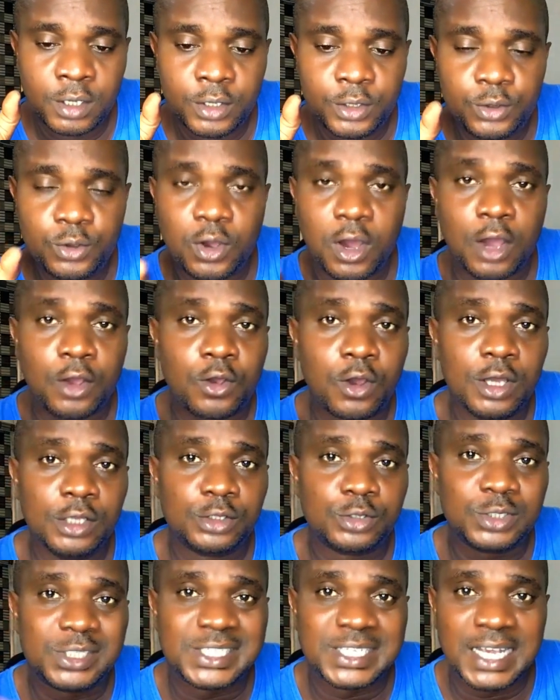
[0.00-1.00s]
you are going
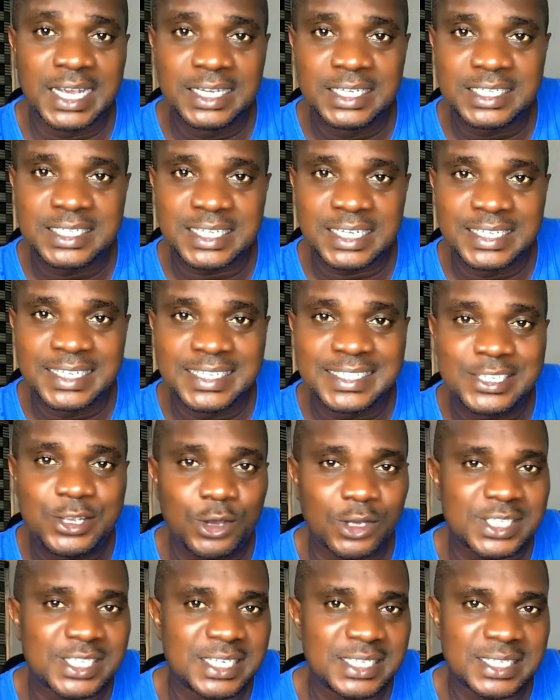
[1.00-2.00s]
to change this
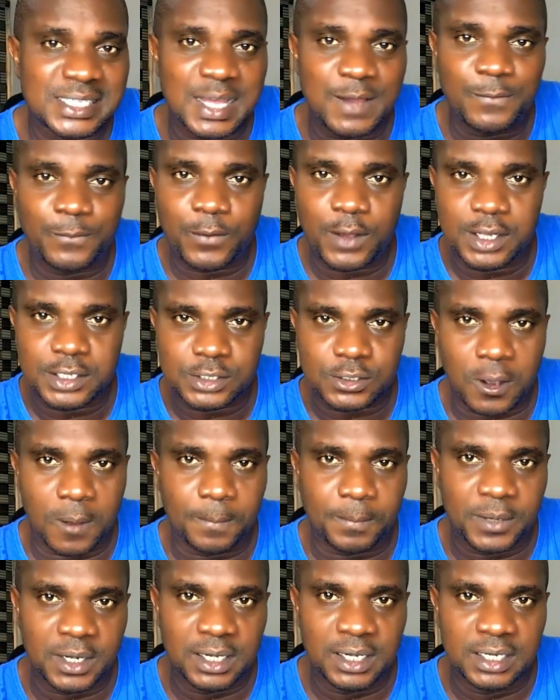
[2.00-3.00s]
your system voice
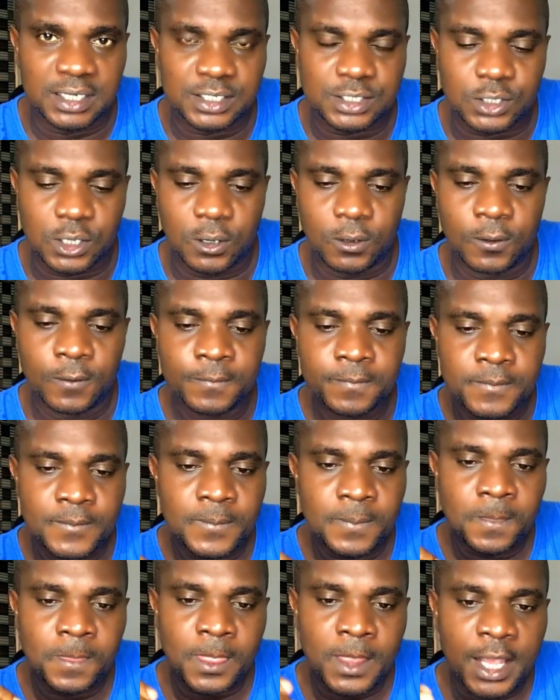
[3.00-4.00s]
completely. So
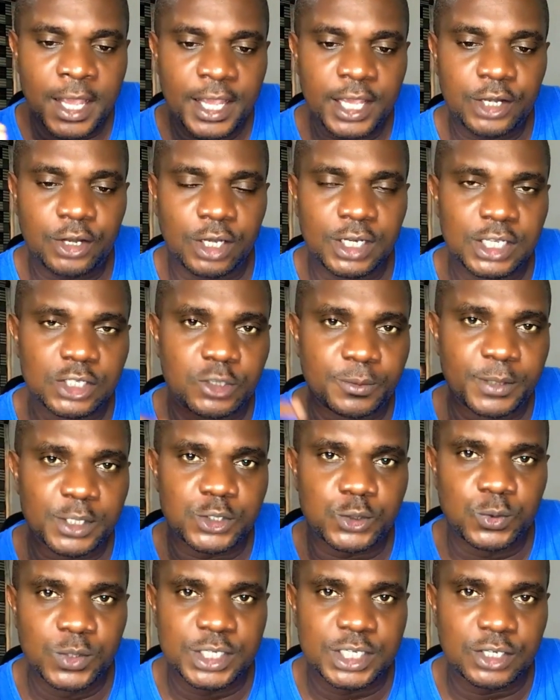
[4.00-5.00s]
you don't need to be
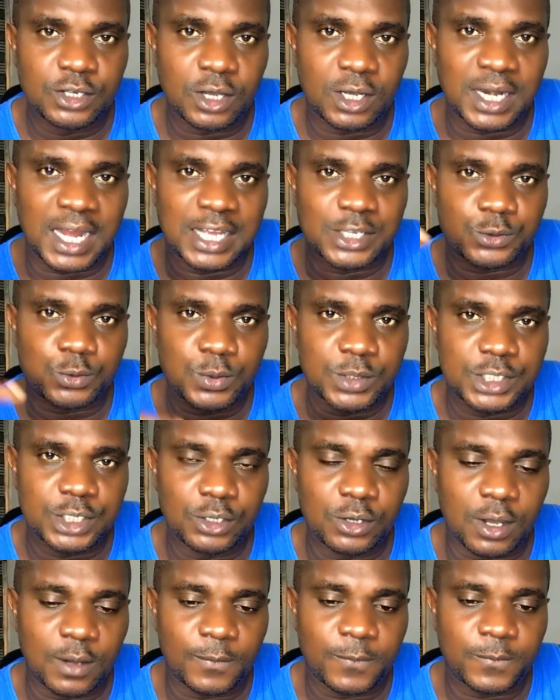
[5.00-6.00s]
switching on and
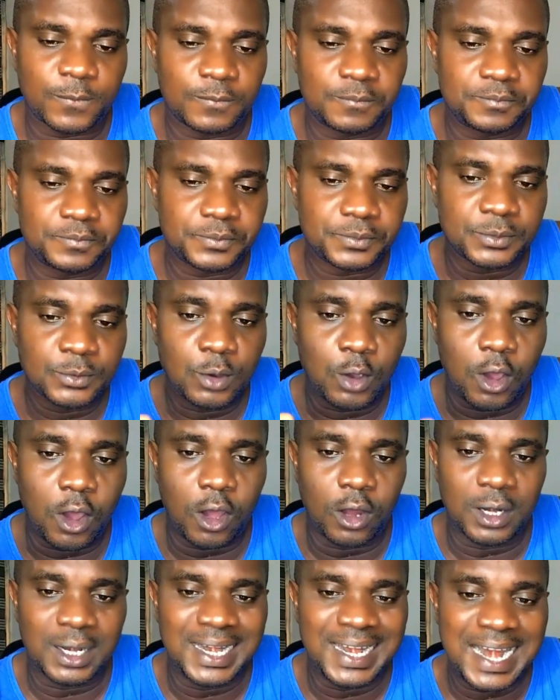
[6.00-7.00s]
switching off
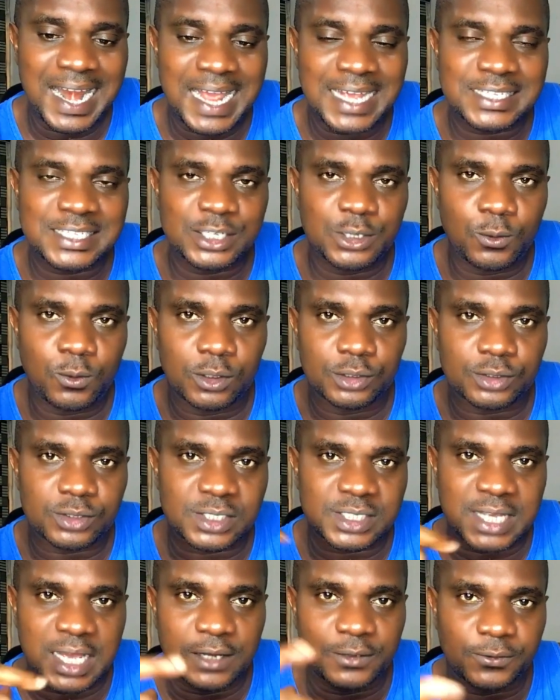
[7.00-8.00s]
unless you want to
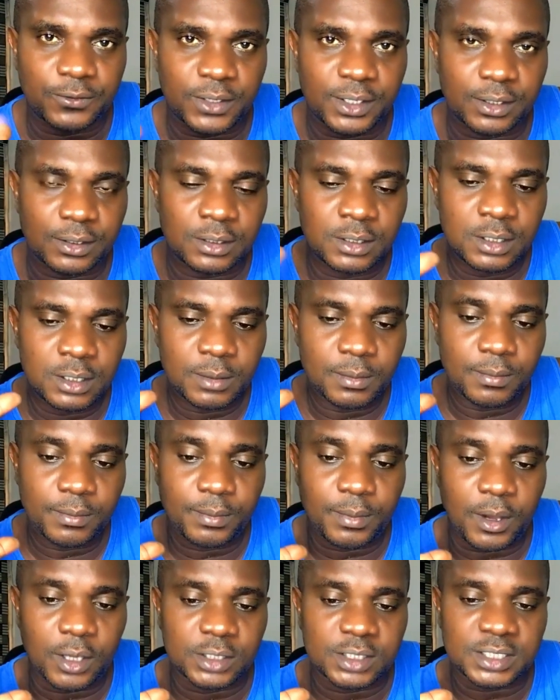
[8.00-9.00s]
sound real.
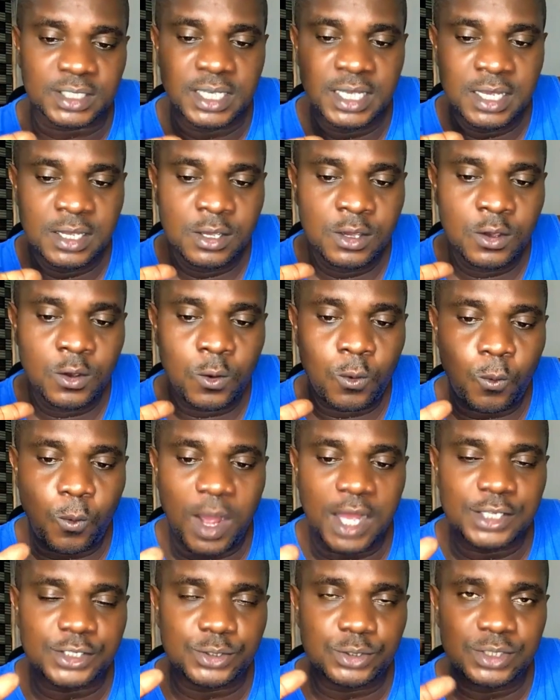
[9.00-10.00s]
But
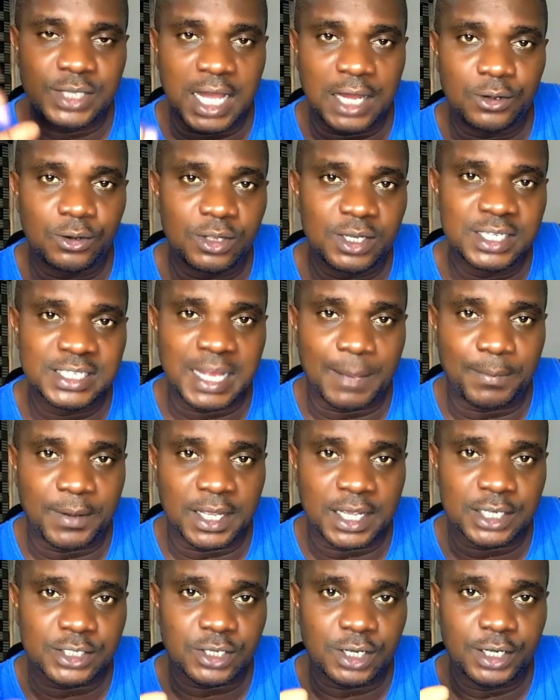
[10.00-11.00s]
once you download this
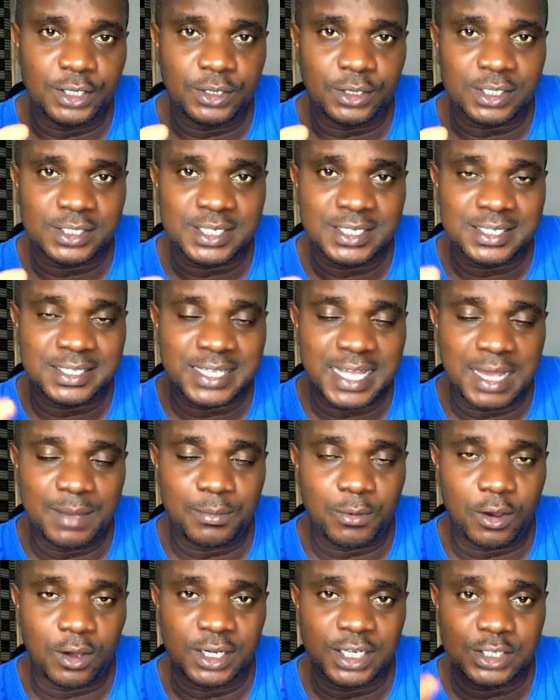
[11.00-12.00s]
application in your system
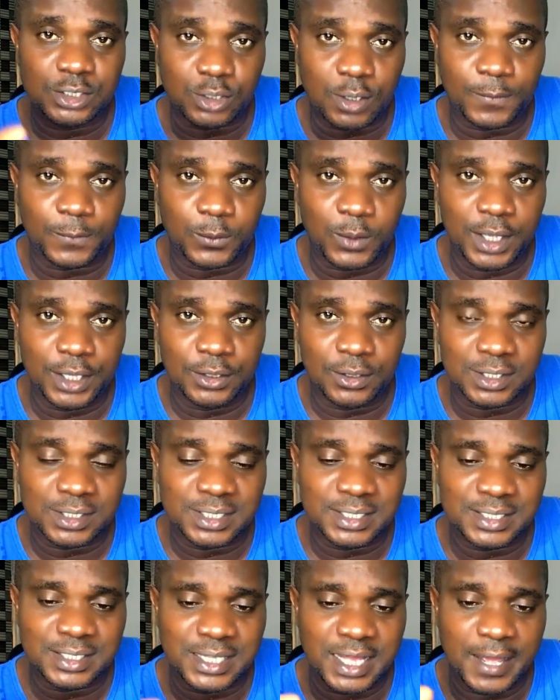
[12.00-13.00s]
or this software in your
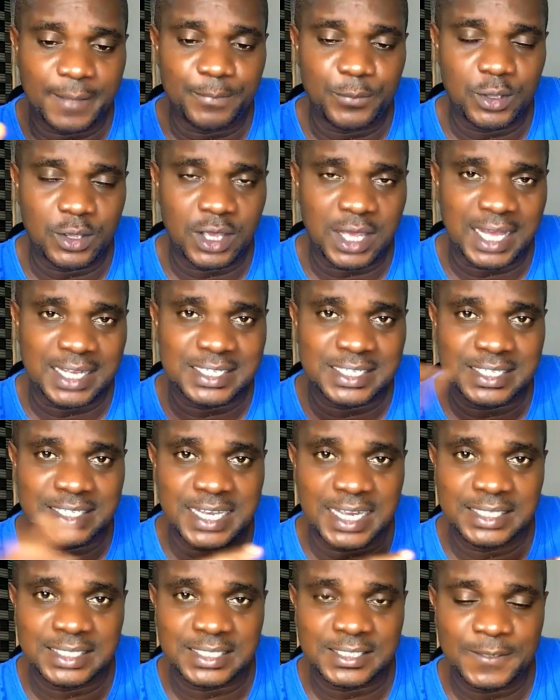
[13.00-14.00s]
system, you can
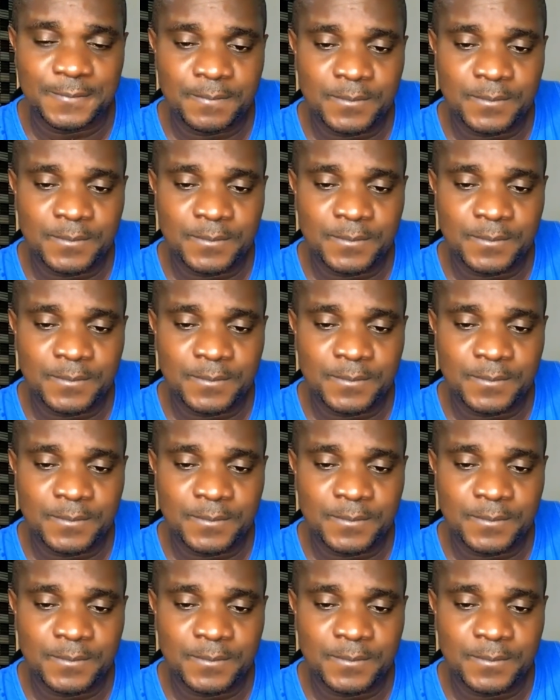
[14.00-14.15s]
set